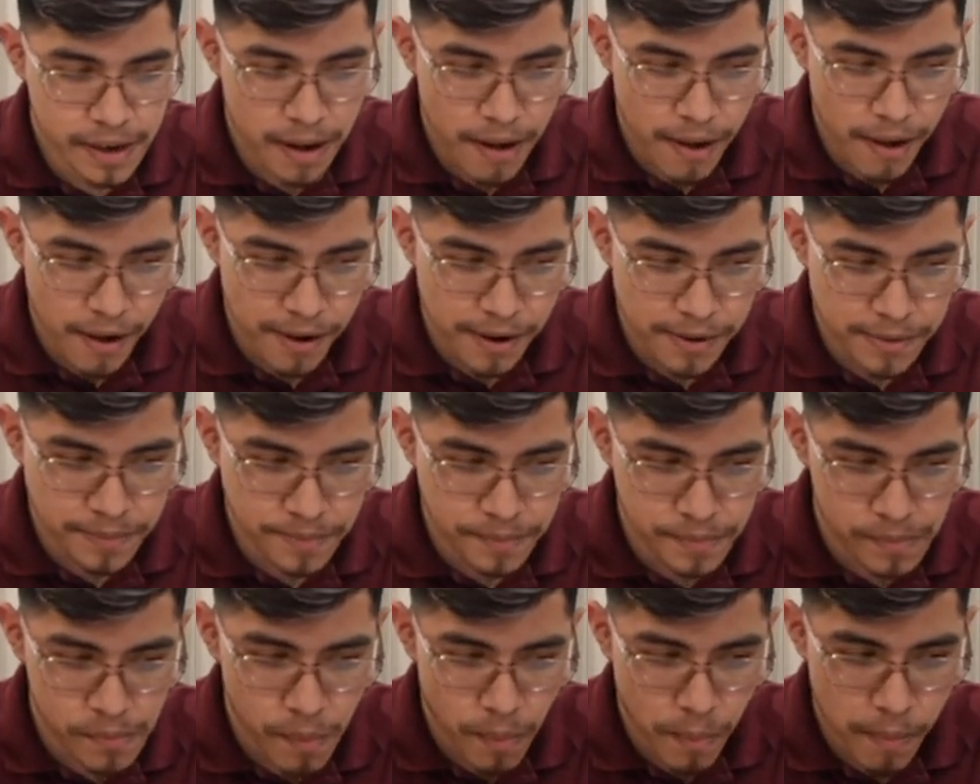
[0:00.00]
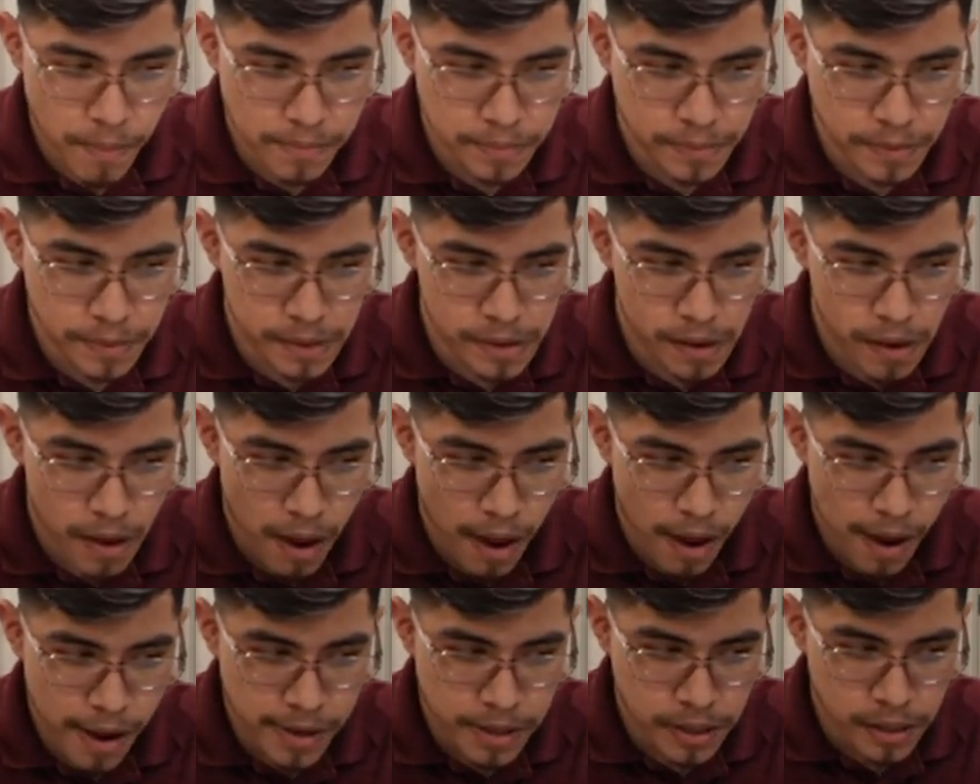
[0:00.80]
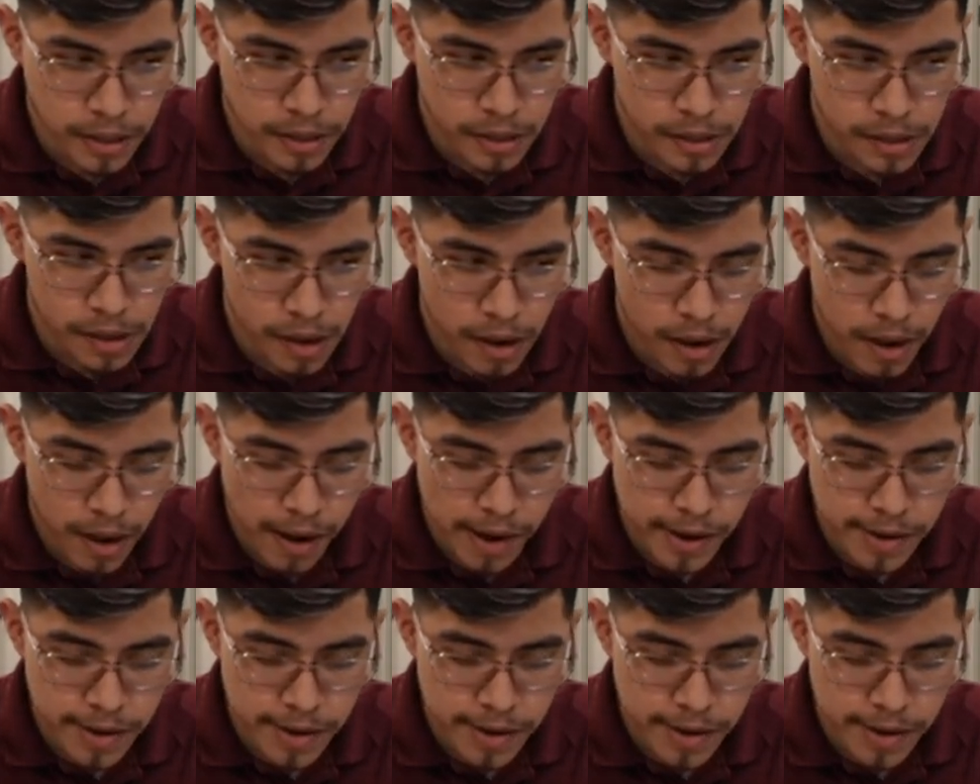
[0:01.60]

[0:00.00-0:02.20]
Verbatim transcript: Um,